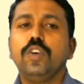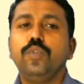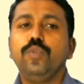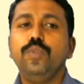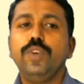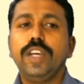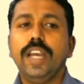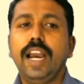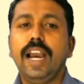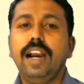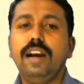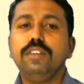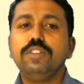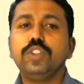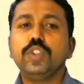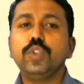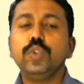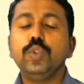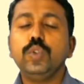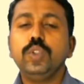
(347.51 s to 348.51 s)
We have
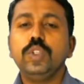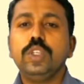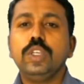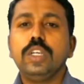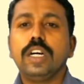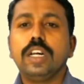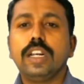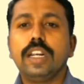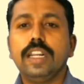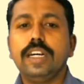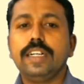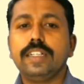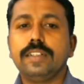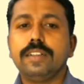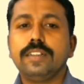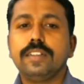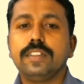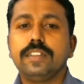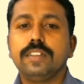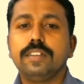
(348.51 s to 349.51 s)
to
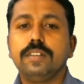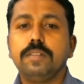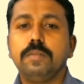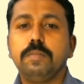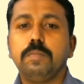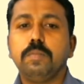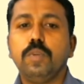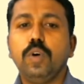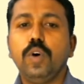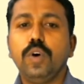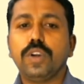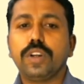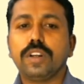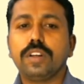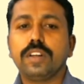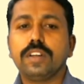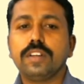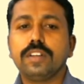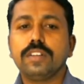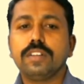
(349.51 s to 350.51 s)
learn
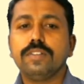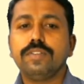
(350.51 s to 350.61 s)
more.